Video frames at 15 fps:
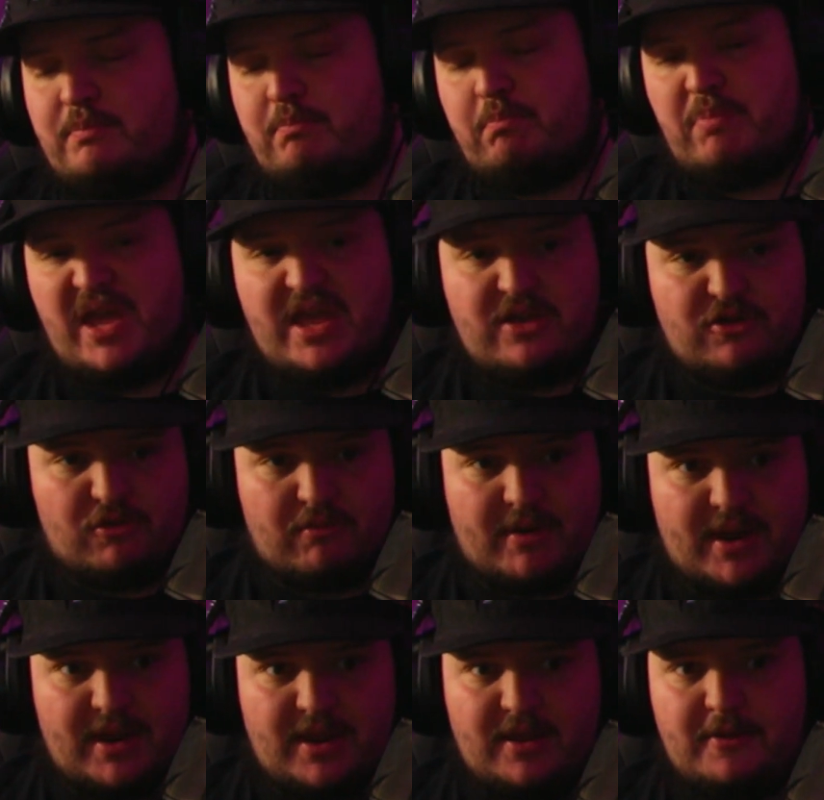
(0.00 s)

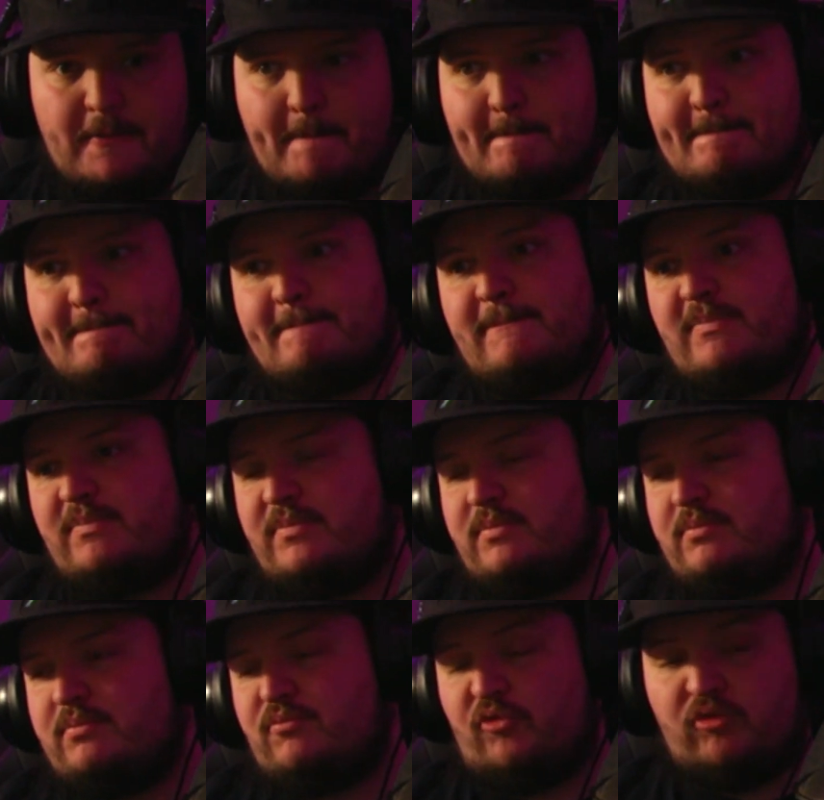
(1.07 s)
bakery,
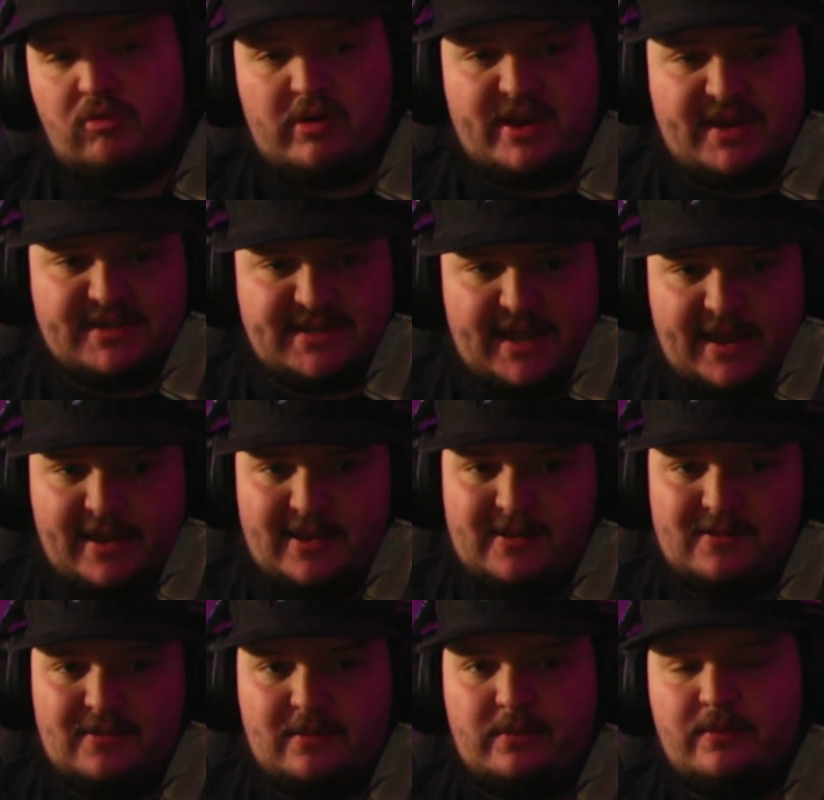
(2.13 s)

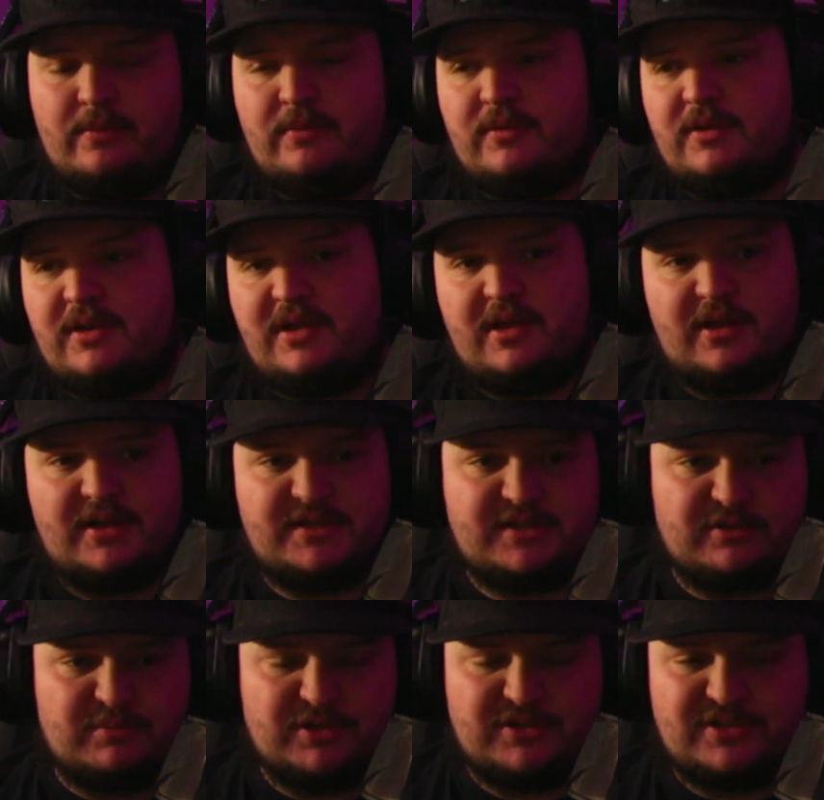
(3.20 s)
retail,
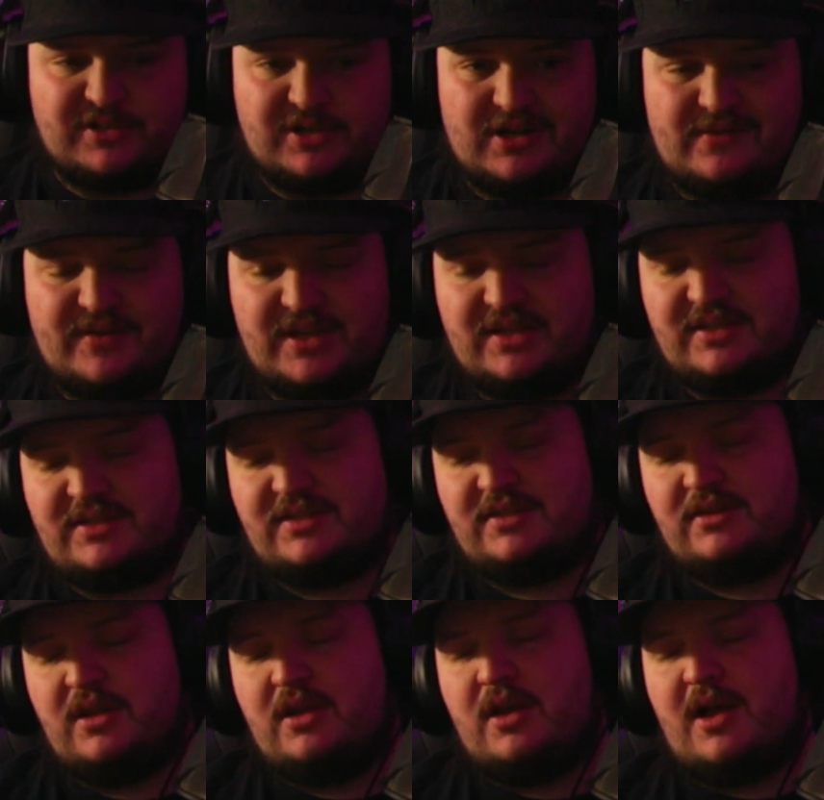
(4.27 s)
customer service,
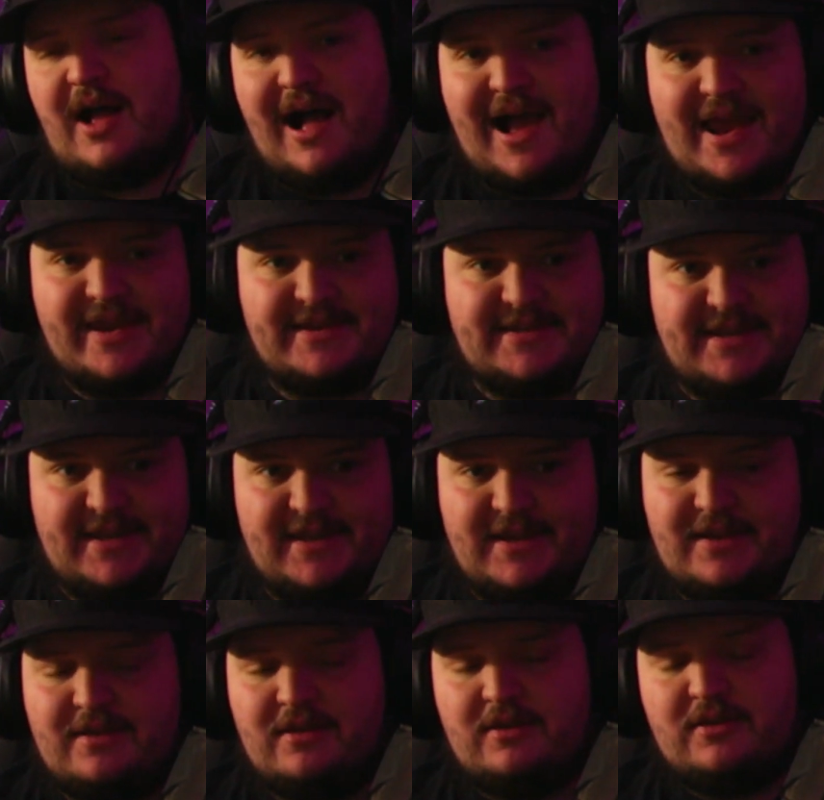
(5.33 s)
IT,